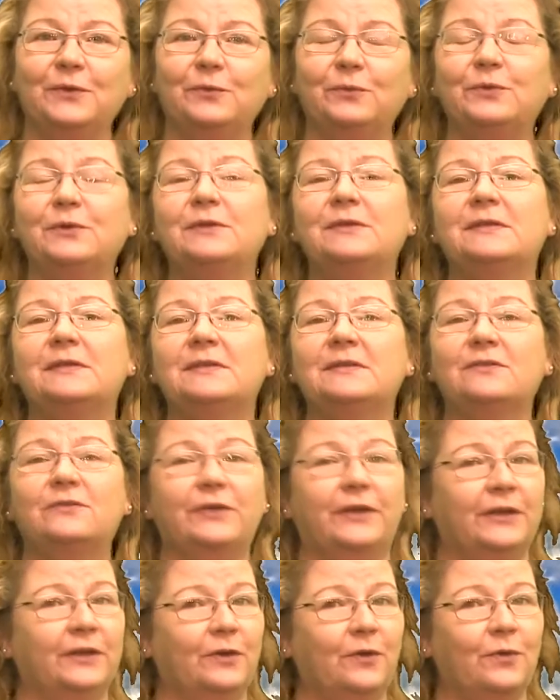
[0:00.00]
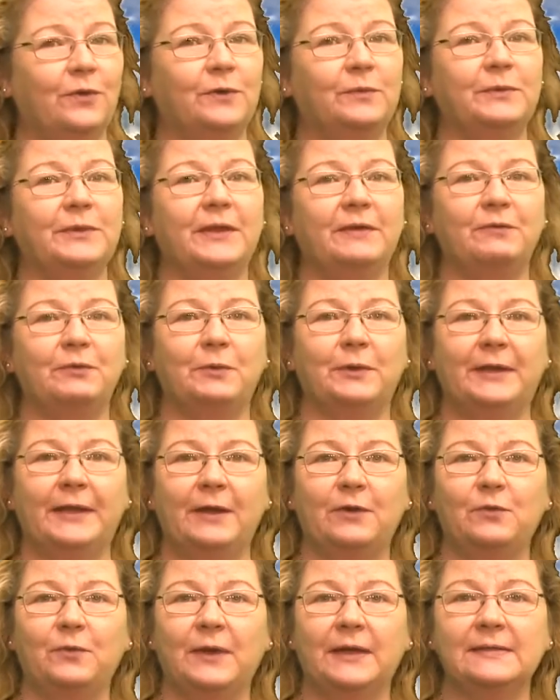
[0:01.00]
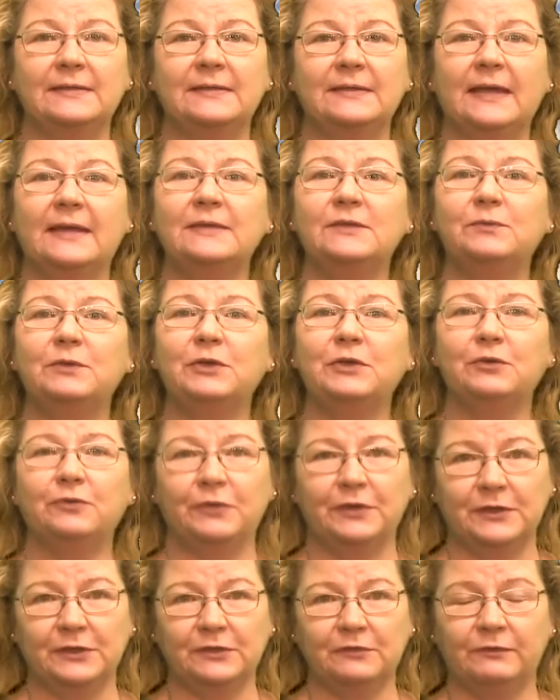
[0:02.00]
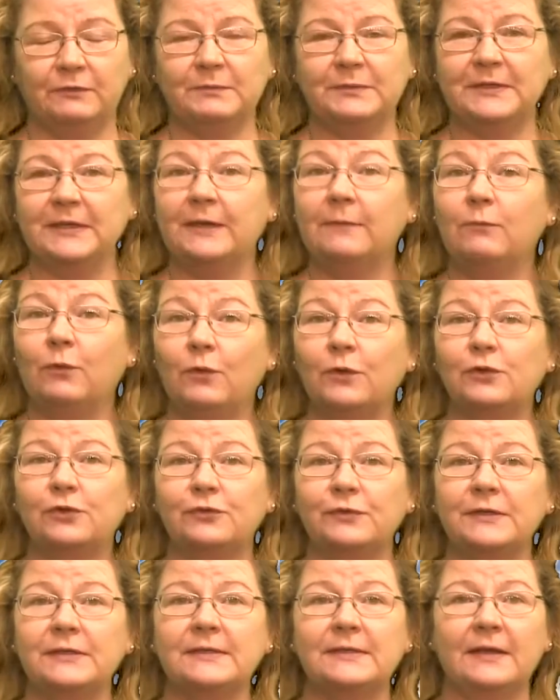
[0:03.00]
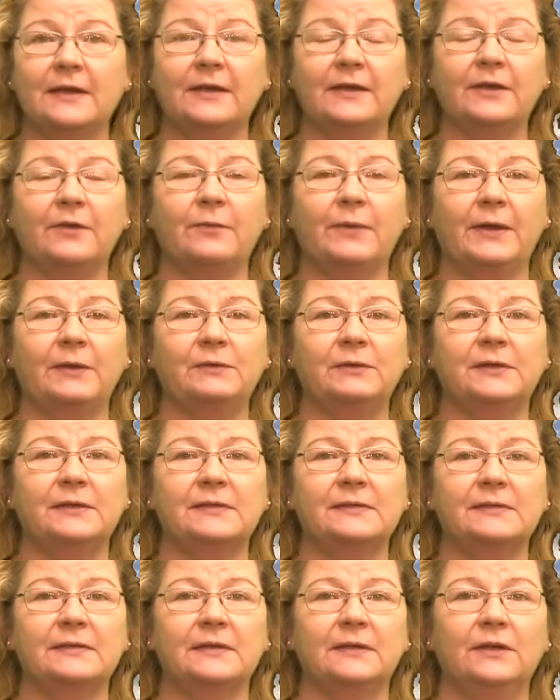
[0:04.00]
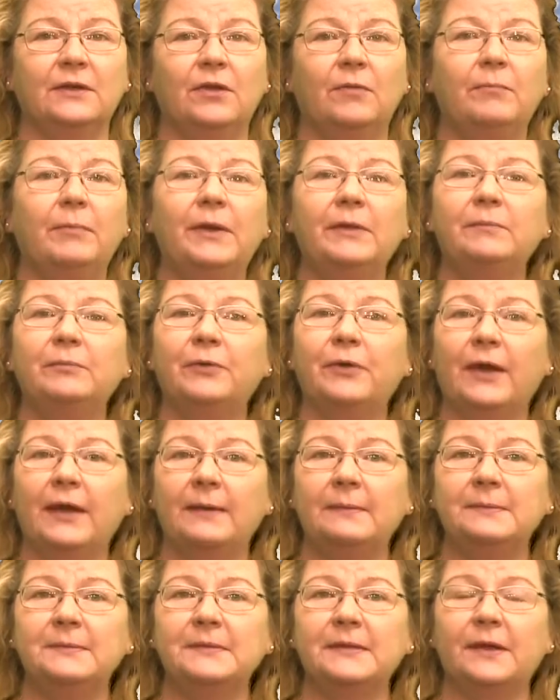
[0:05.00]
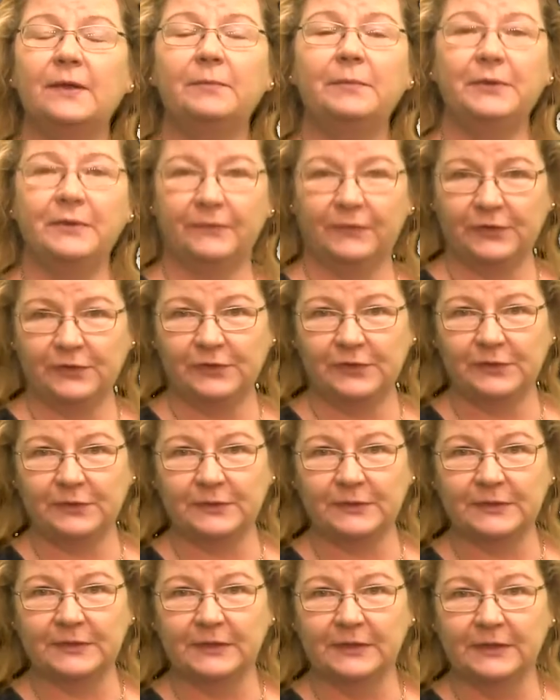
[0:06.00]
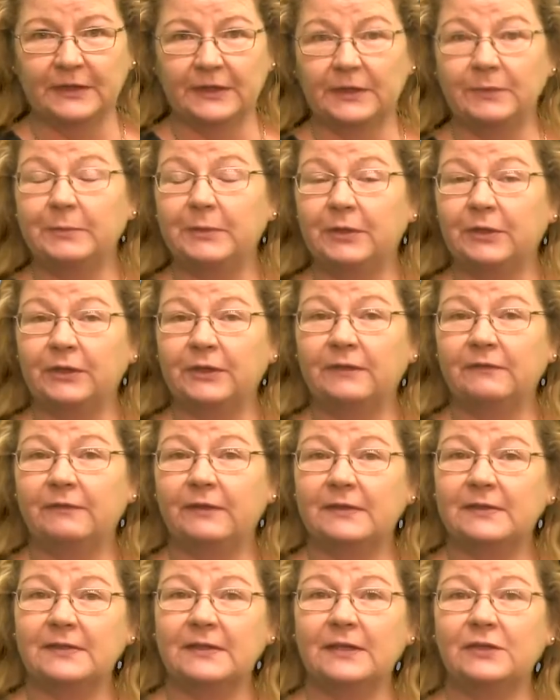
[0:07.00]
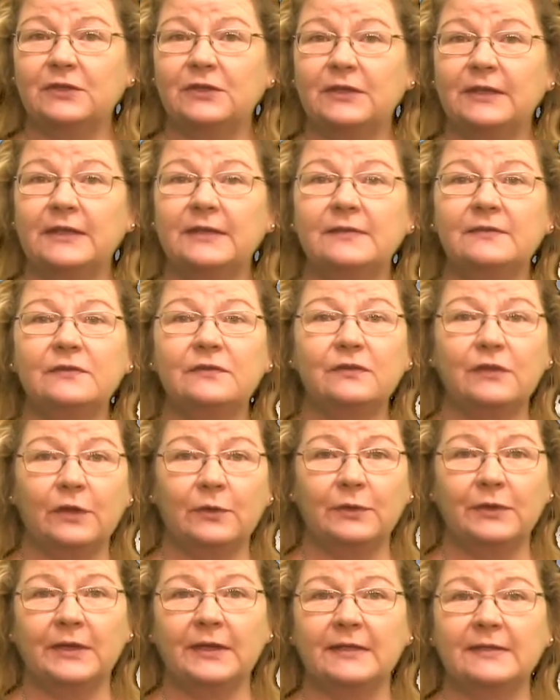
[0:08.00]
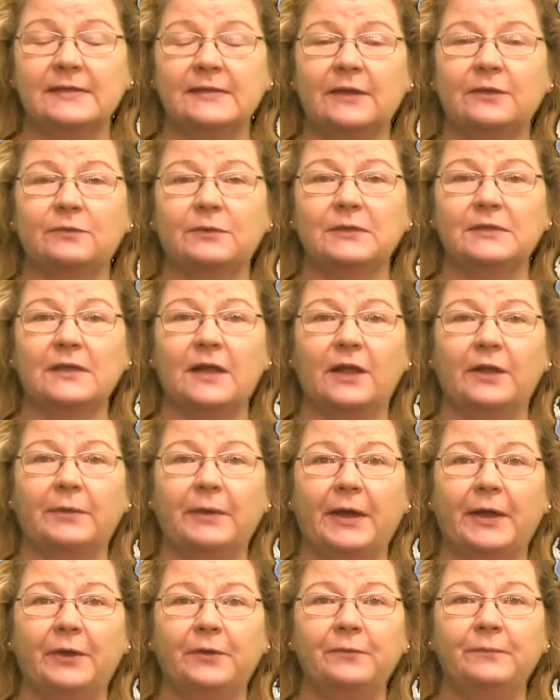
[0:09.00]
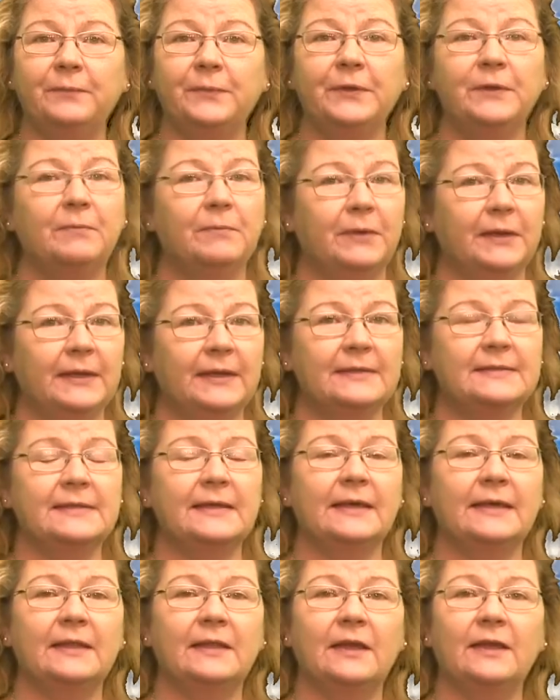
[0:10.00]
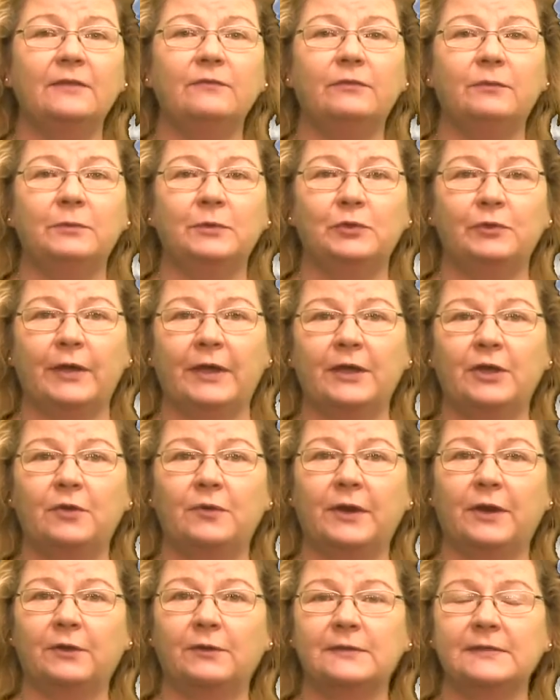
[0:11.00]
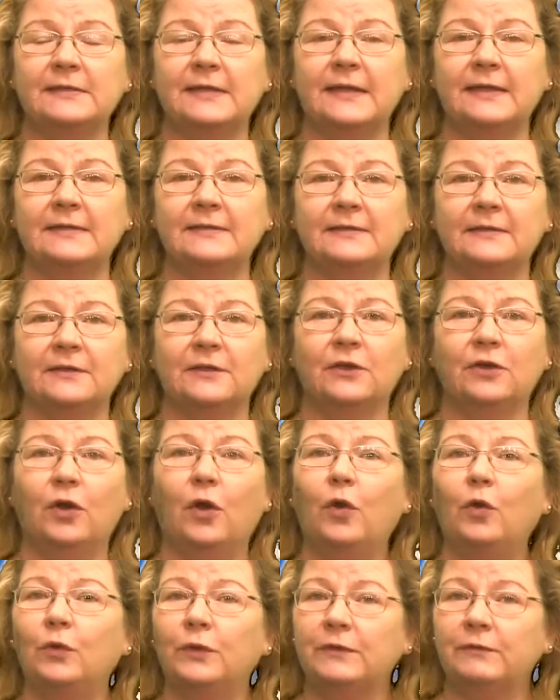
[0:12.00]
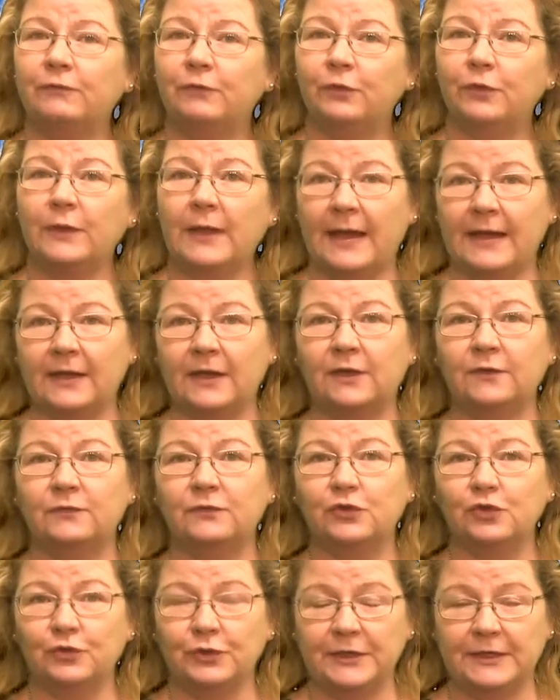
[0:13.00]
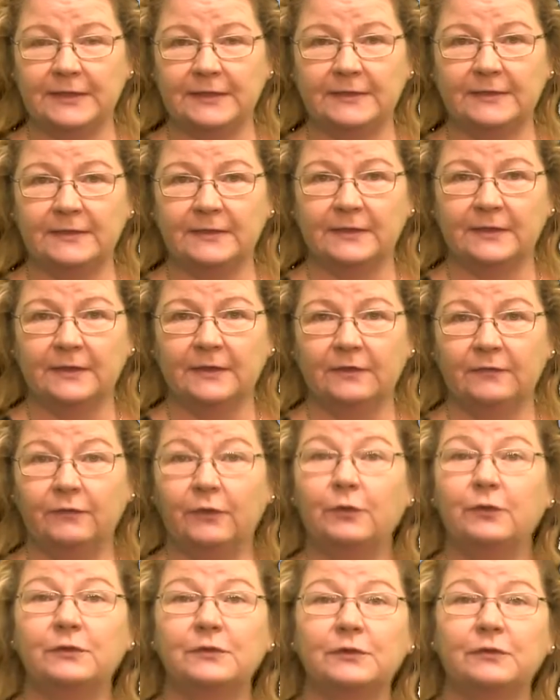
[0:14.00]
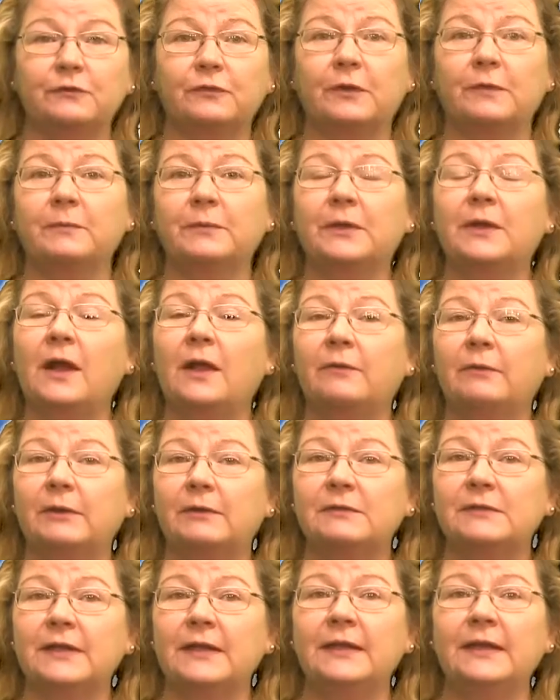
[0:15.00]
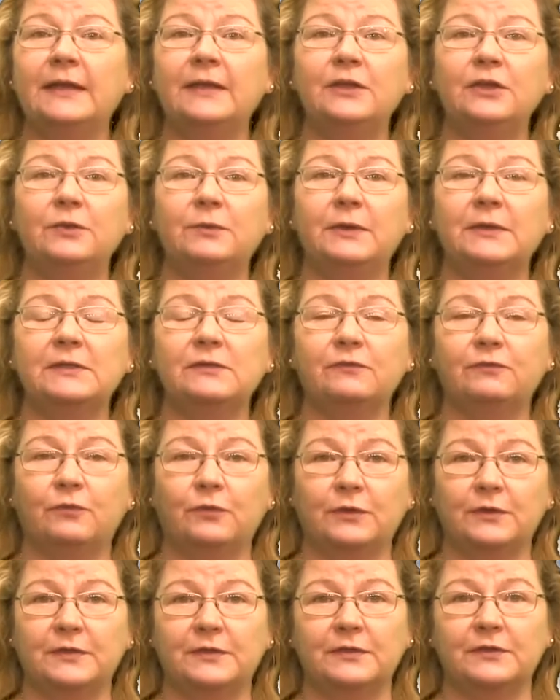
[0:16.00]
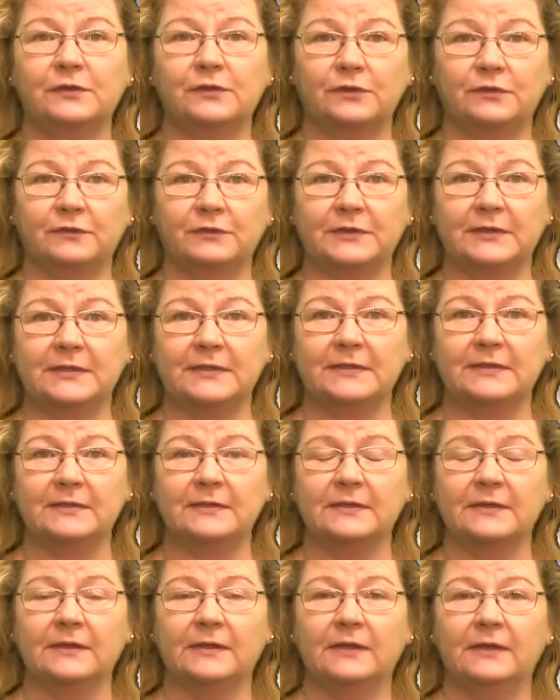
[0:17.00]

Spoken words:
Words that strike a chord with everyone out west as we cringe from seeing more trees dying around us. But perhaps a bit of good news. The beetle infestation is slowing in southwest Colorado, but as the headline from the Durango Herald states, only for lack of trees. Photos are from the Colorado State and U.S. Forest Services.